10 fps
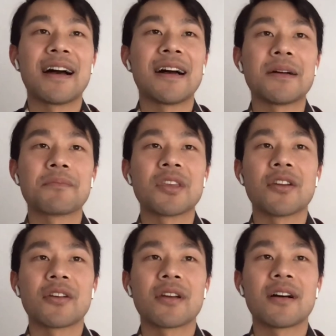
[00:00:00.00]
You
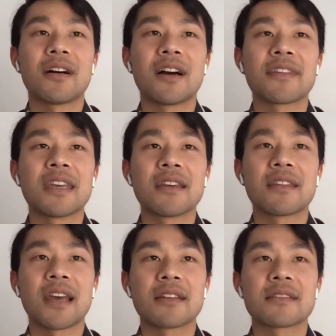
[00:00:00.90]
know, I
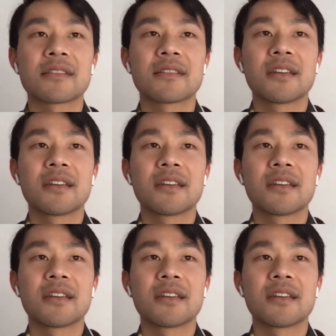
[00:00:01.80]
think that,